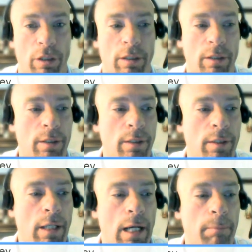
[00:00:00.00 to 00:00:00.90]
Or
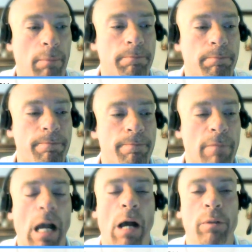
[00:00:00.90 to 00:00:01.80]
I
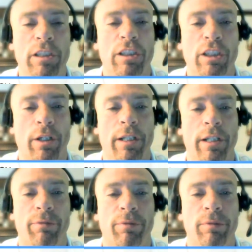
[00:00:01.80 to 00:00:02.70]
was just
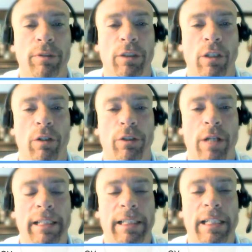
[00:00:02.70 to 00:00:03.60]
curious if you
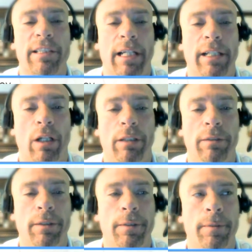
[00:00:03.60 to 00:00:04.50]
had any insight
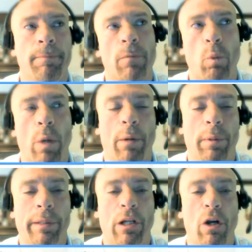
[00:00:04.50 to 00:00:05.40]
on where
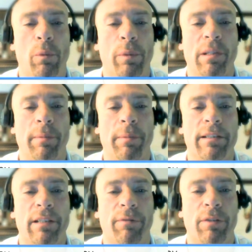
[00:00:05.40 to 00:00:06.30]
we were going with some of
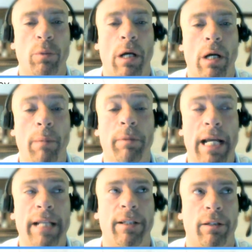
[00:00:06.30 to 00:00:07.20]
that stuff as well. I'm
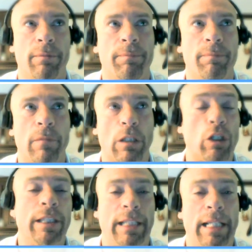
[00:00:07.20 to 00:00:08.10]
glad they're
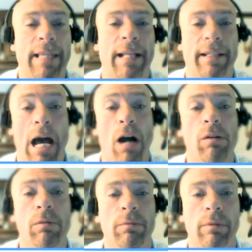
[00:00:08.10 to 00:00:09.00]
looking at that
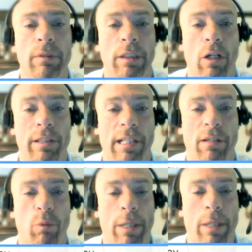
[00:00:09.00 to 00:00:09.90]
now,
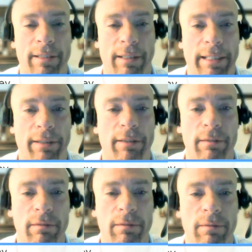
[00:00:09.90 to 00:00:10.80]
instead of waiting till later.